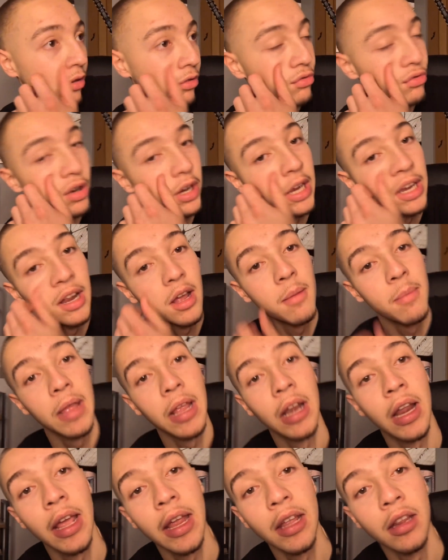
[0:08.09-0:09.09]
running it a bit
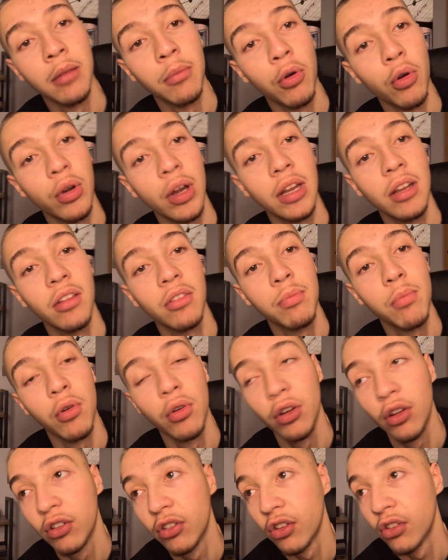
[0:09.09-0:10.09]
late in the morning this
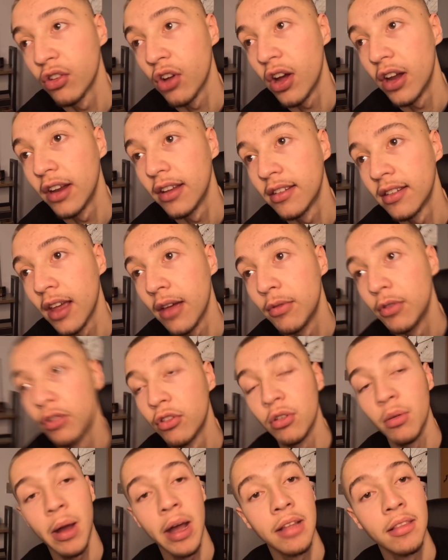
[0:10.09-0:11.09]
morning because I started at 7,
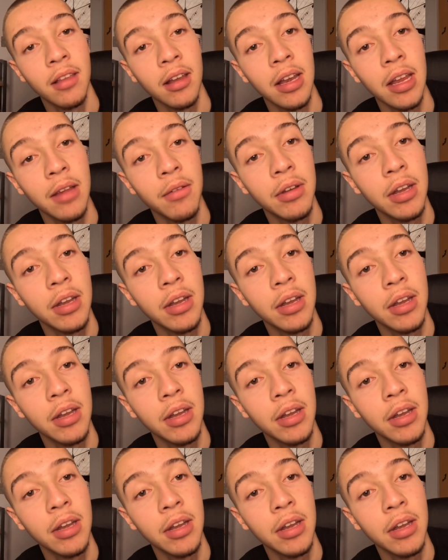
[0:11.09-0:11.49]
so I had to leave.